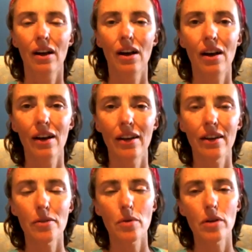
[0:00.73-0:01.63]

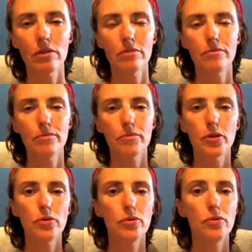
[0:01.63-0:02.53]
Hi, welcome
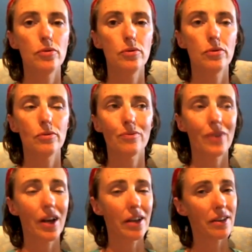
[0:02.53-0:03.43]
to,
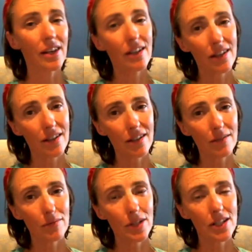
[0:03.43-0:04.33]
I think
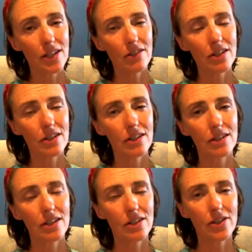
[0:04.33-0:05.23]
my
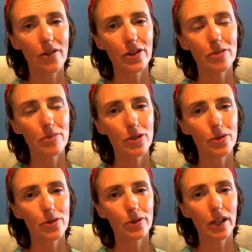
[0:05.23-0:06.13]
series is going to be
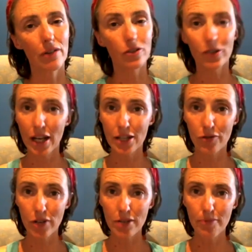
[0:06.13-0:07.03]
called Love Creates
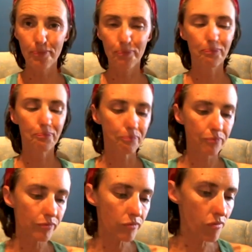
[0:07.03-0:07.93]
Freedom.
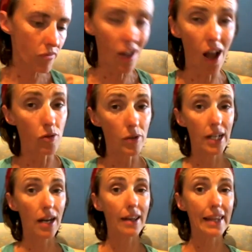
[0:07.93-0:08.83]
I
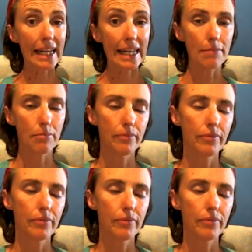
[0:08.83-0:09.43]
really like that name.